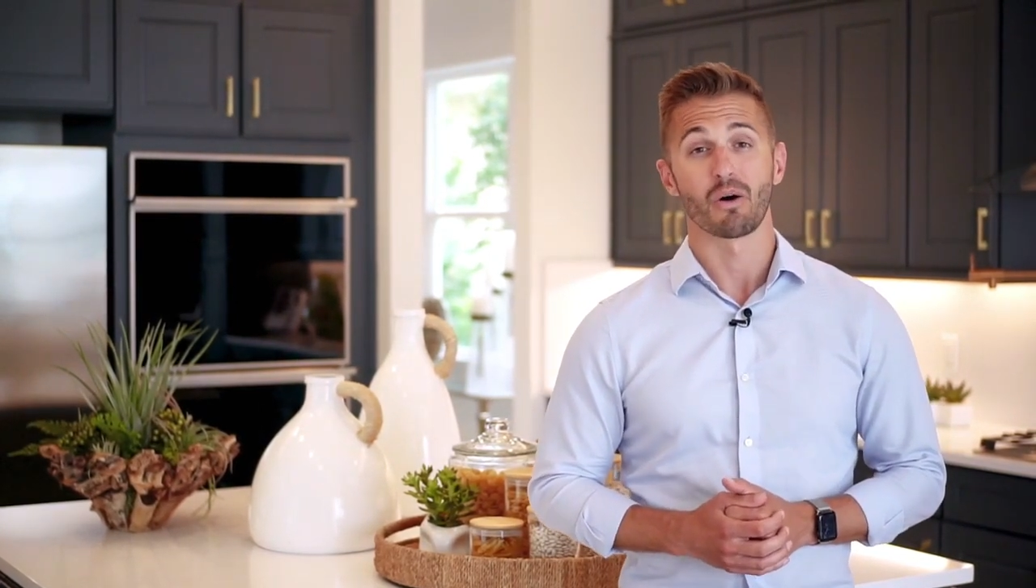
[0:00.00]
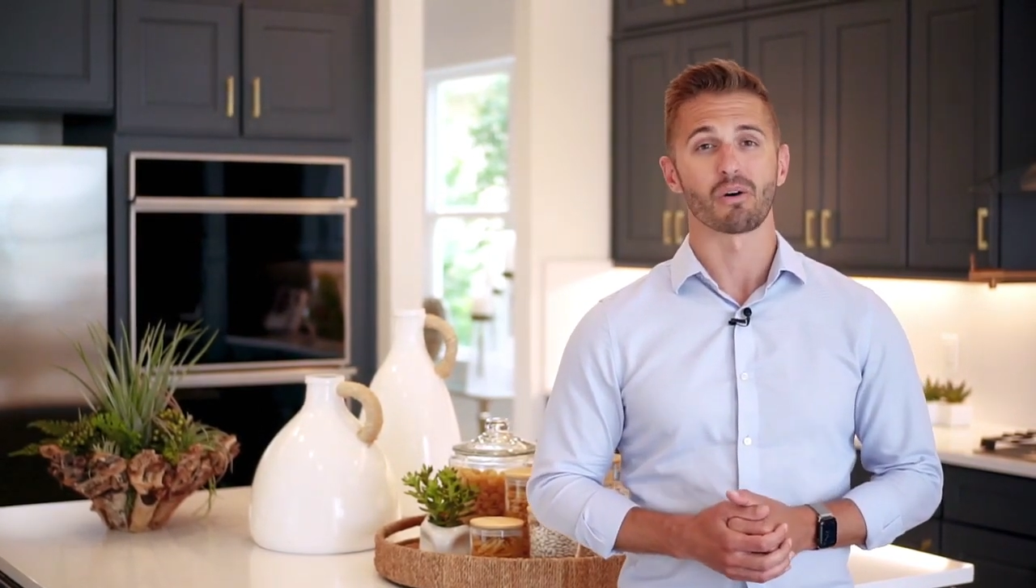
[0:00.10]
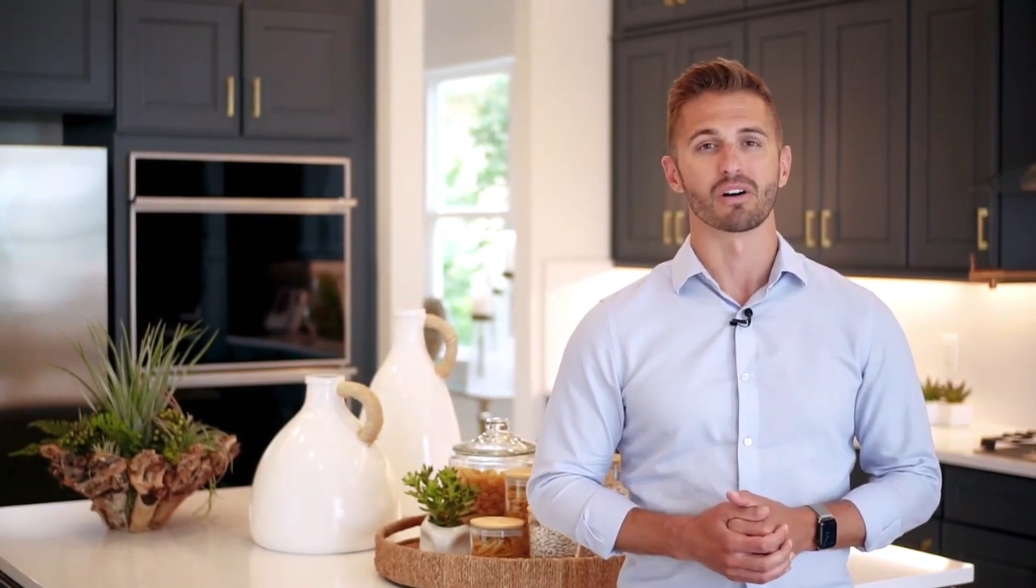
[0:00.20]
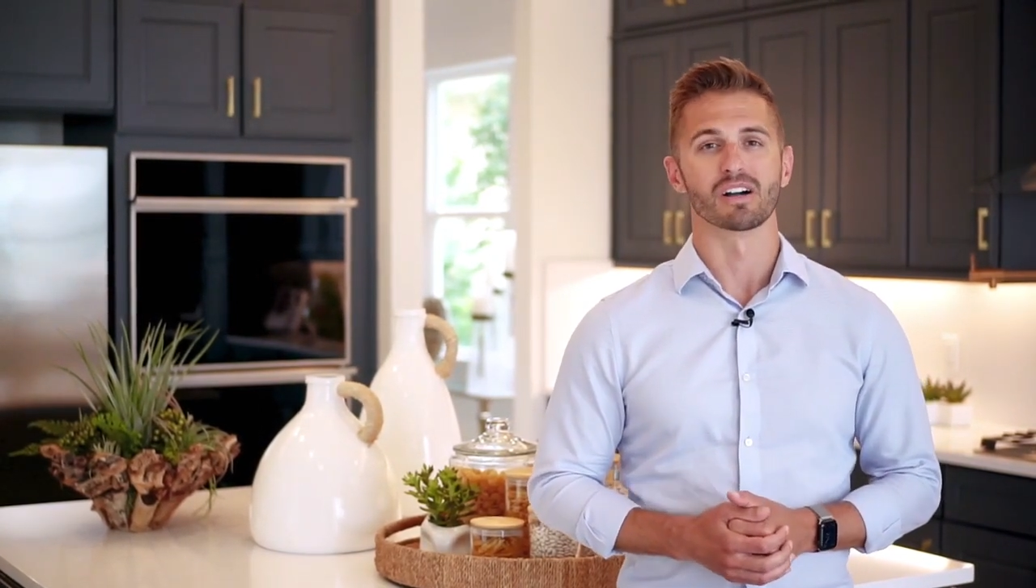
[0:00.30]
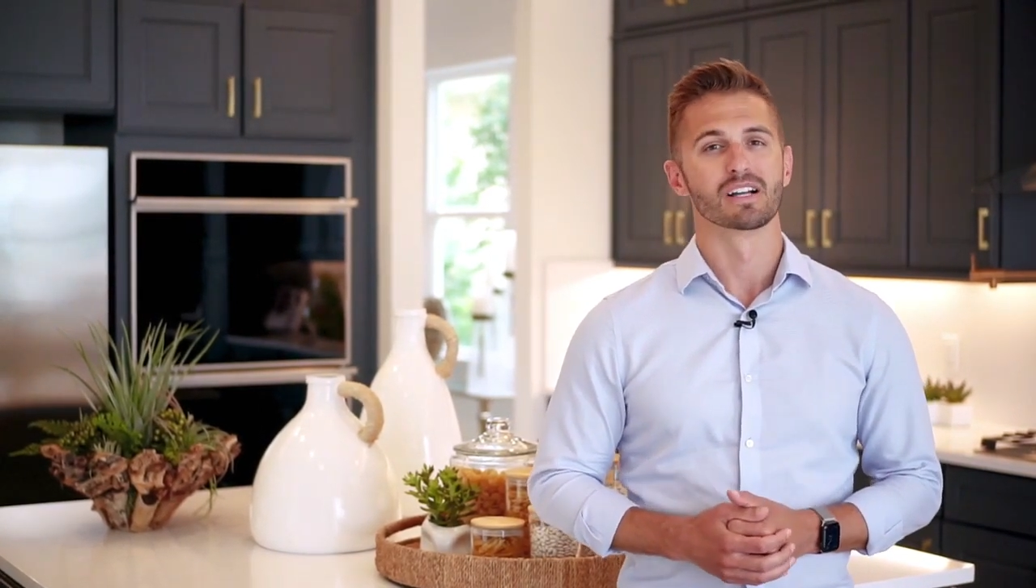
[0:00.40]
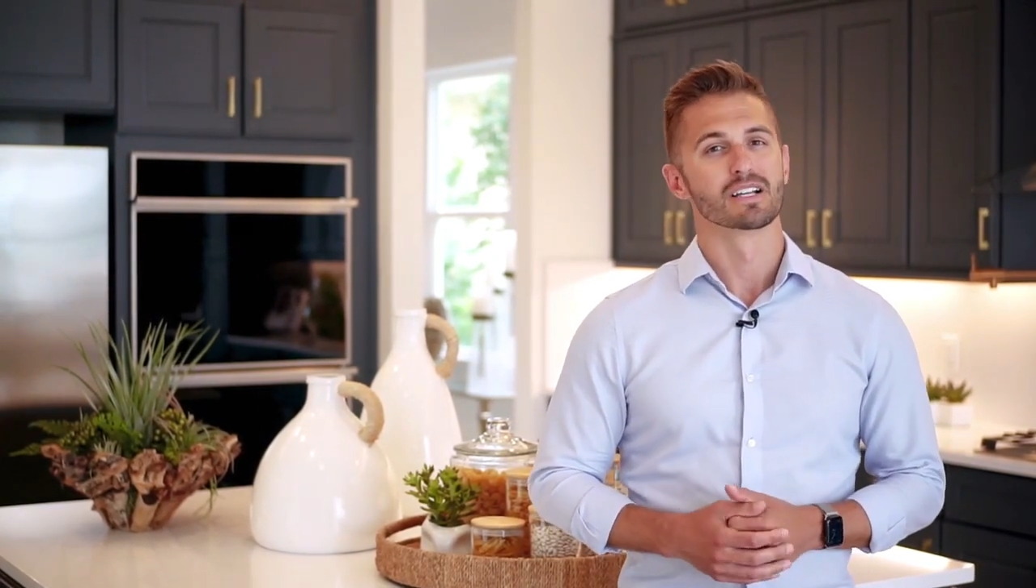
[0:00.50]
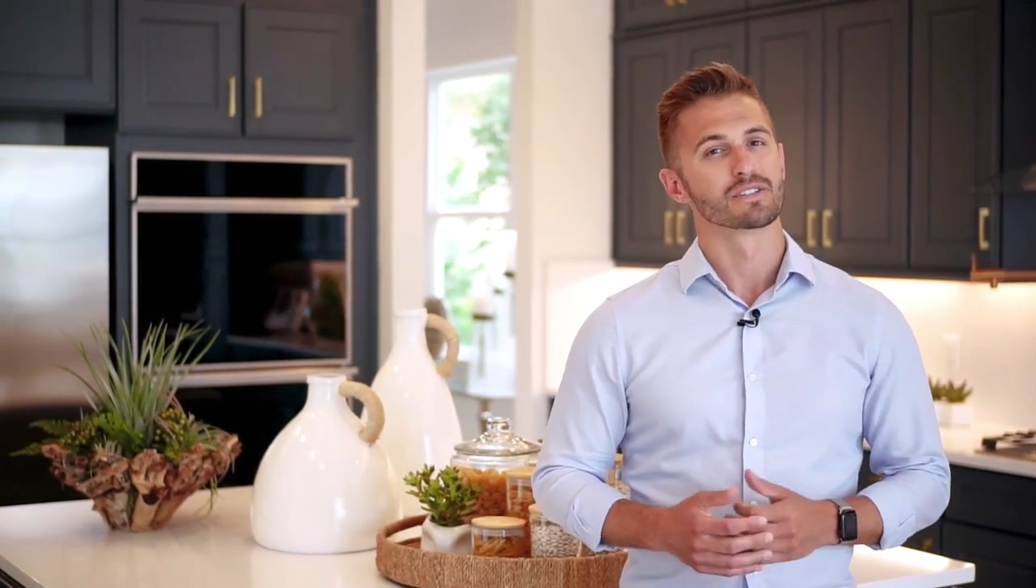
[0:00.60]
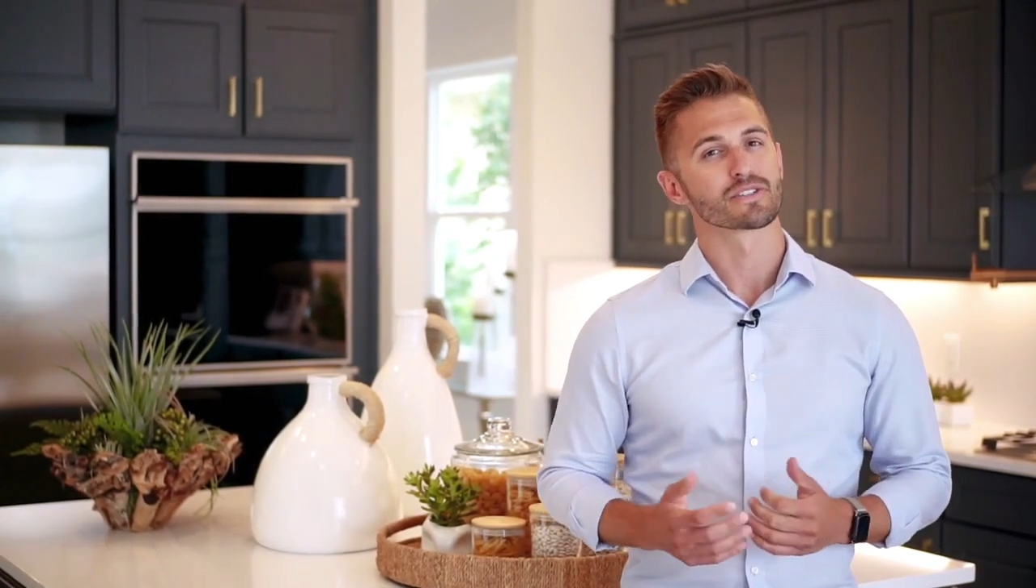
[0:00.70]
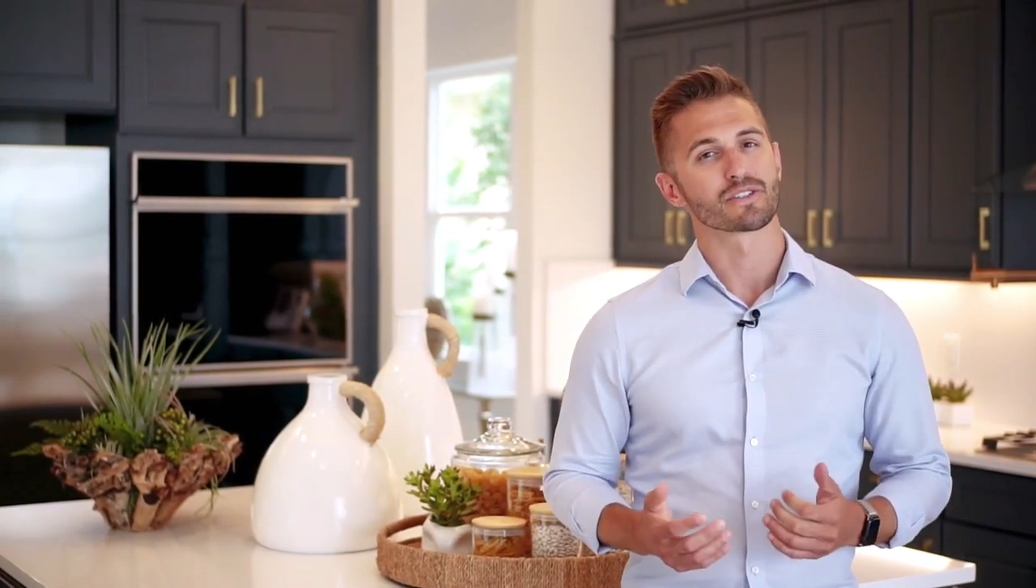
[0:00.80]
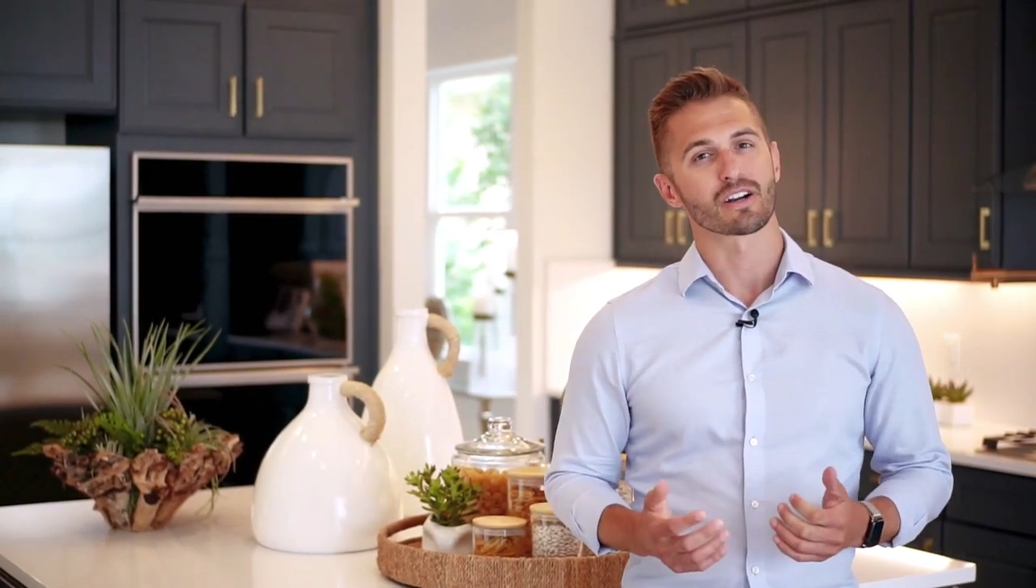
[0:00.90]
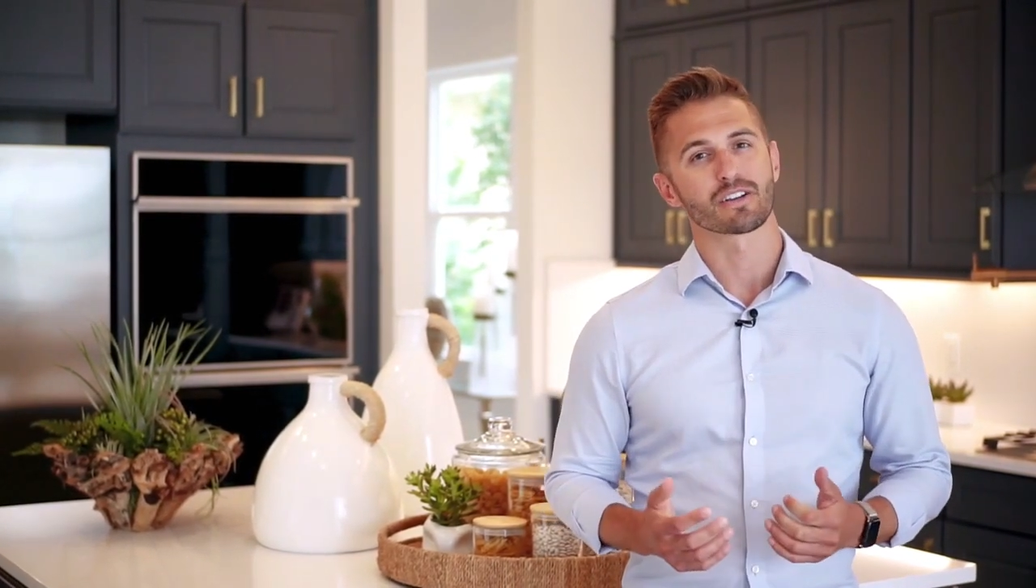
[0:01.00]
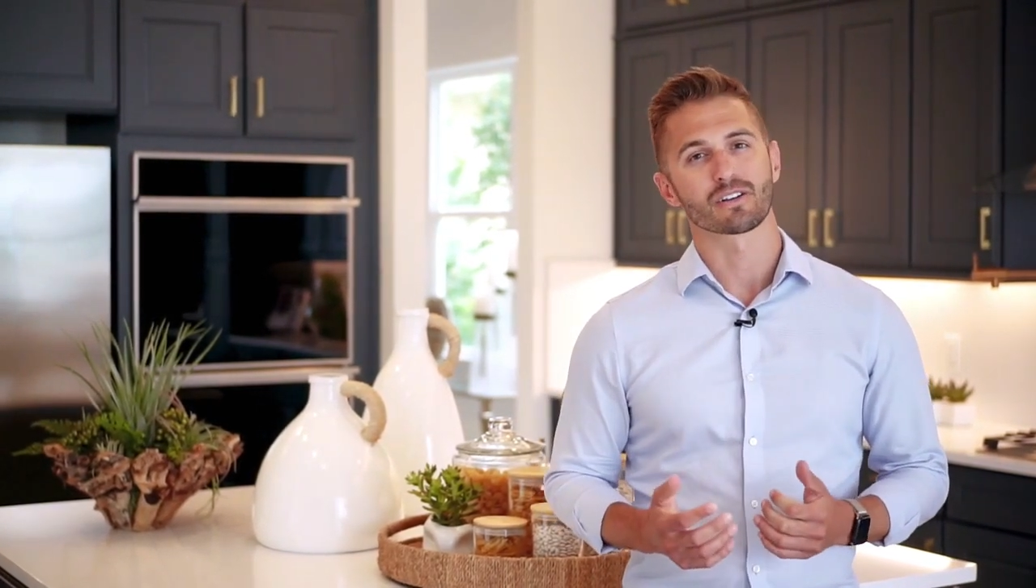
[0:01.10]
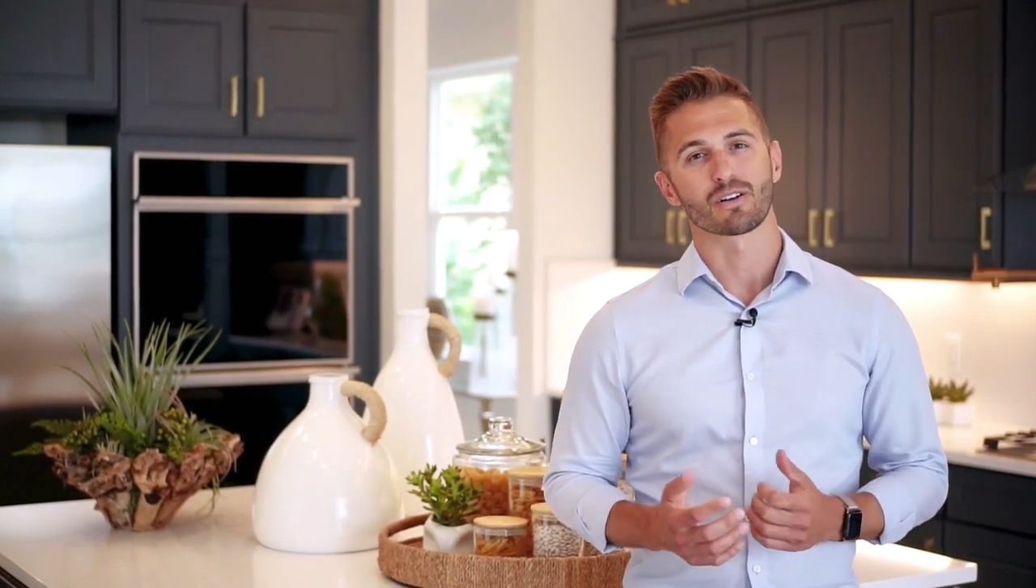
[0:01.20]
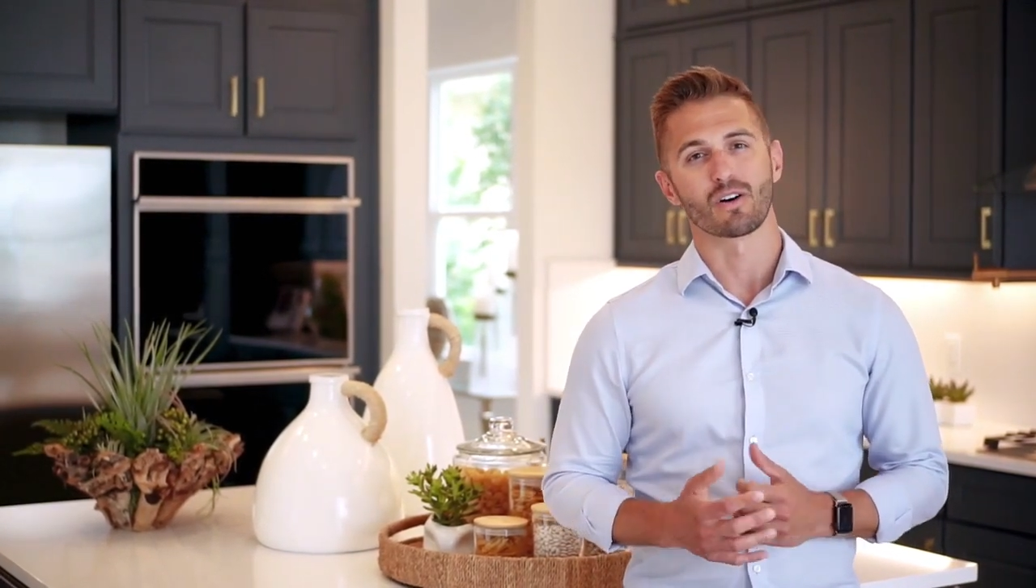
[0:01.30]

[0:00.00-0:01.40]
or start your